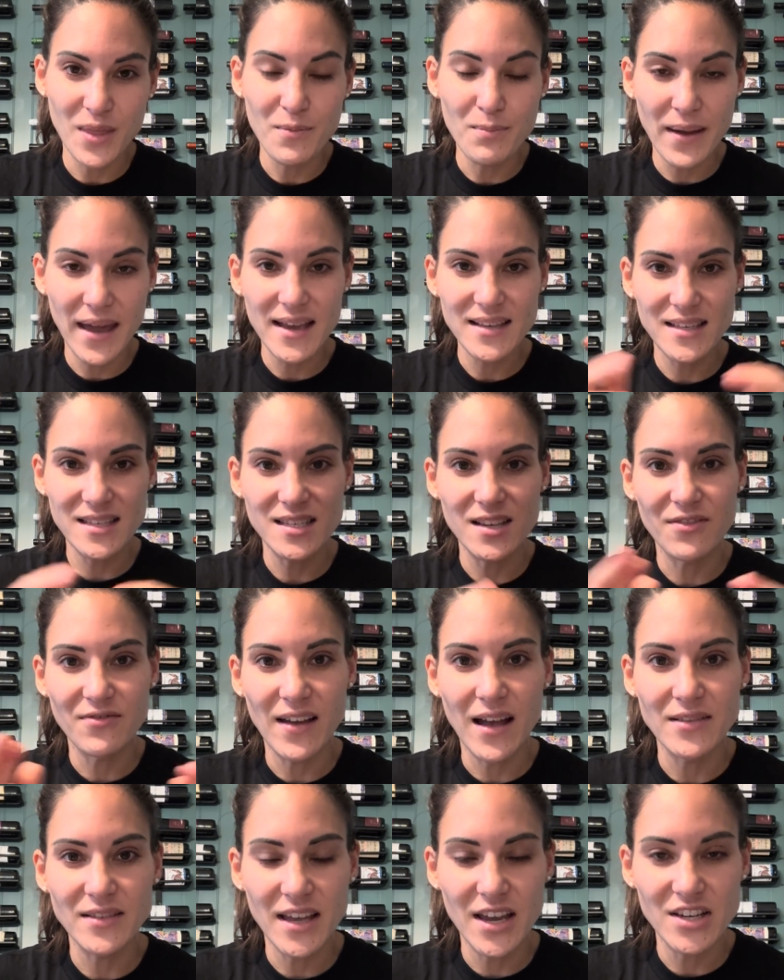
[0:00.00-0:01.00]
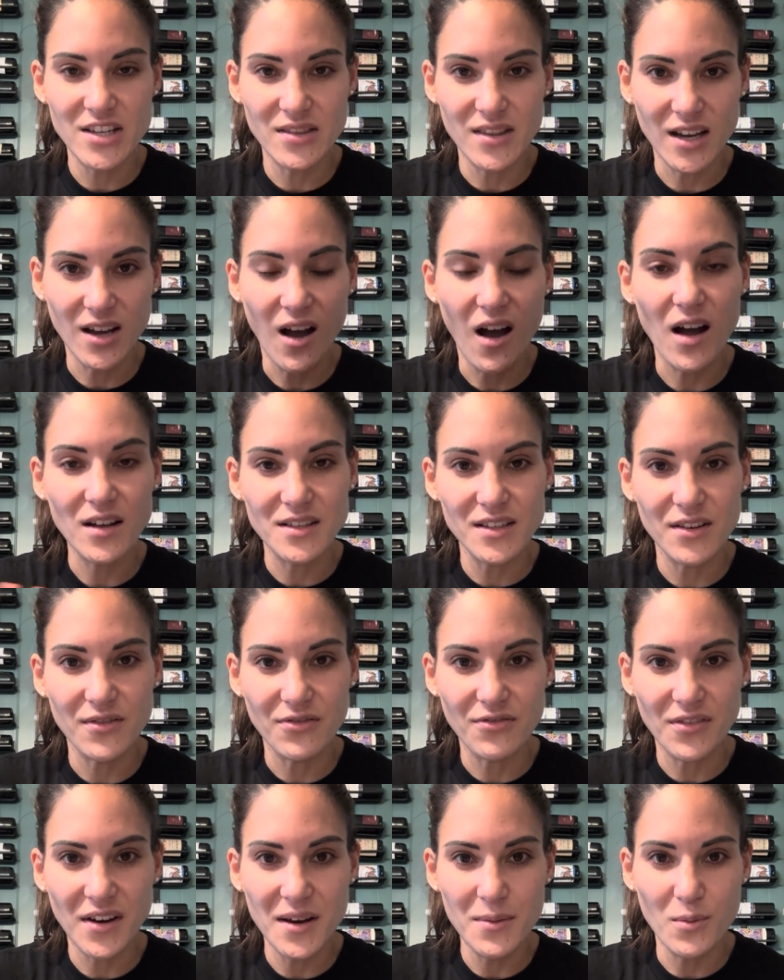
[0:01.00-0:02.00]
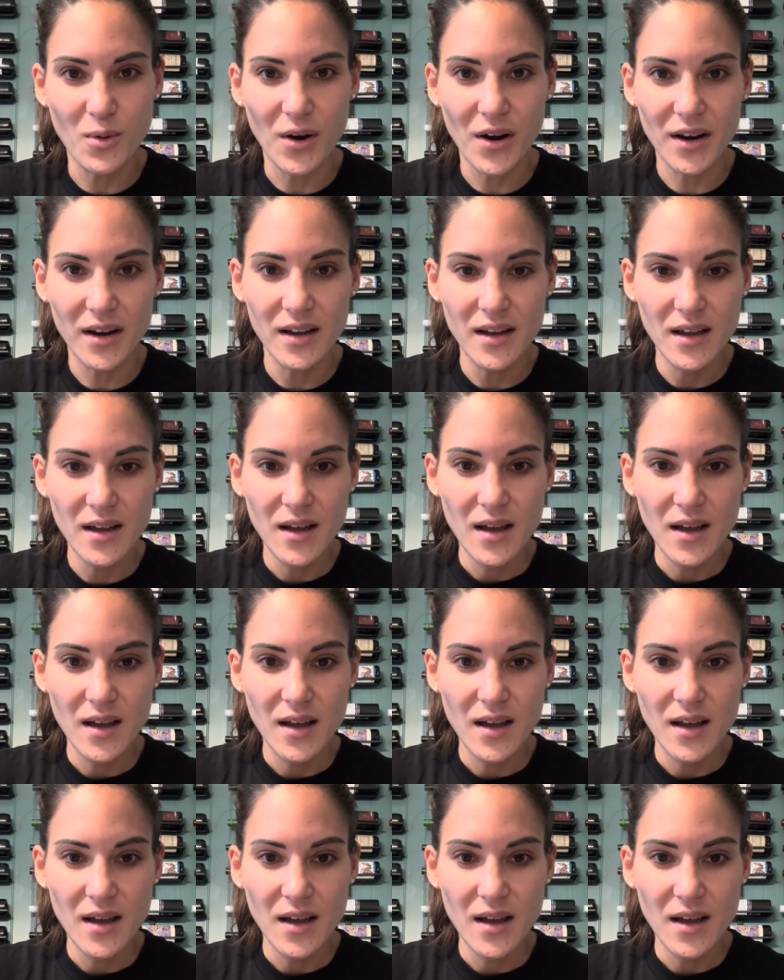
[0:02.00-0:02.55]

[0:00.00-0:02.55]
The basis of foundation, the cognitive framework,